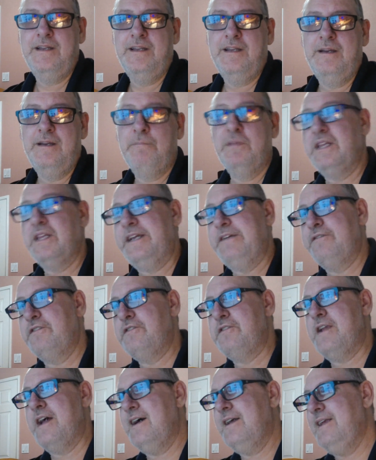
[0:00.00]
Believe it
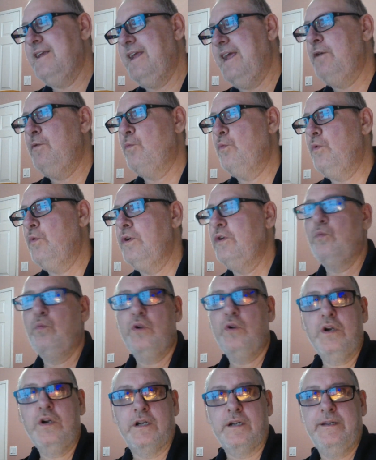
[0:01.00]
or not, it will
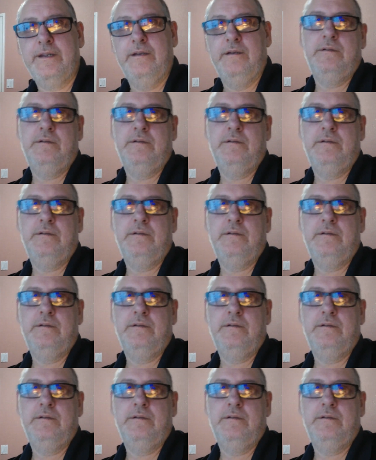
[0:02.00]
work.